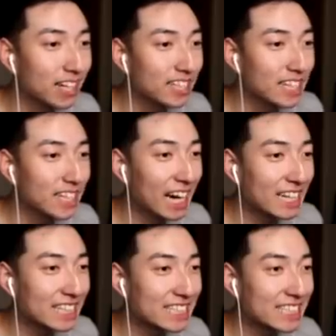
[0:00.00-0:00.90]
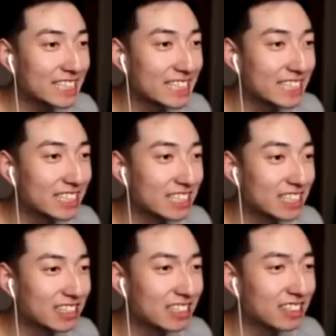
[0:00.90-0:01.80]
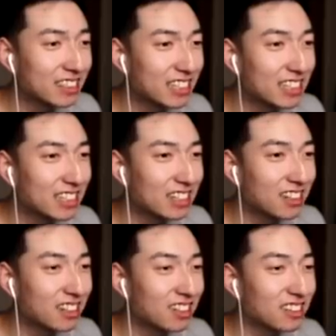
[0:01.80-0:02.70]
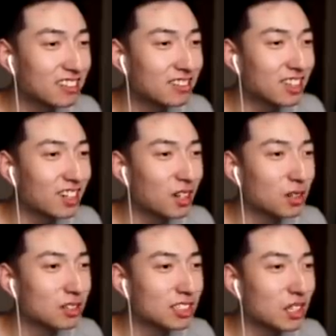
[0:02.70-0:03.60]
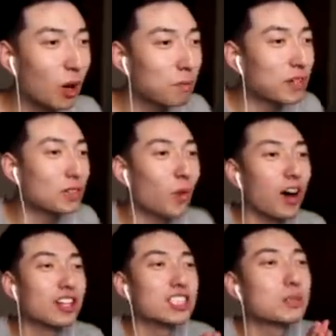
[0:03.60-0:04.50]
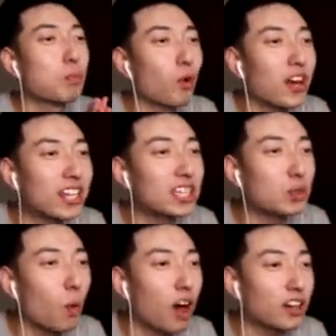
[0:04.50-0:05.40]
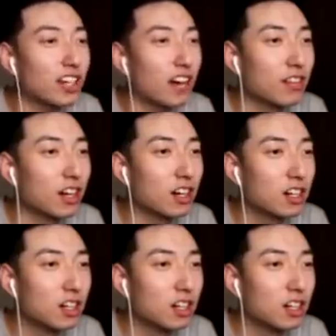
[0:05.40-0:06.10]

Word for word: Yikes. They're gonna, oh no, just hope there's water. Just pray there's water down there.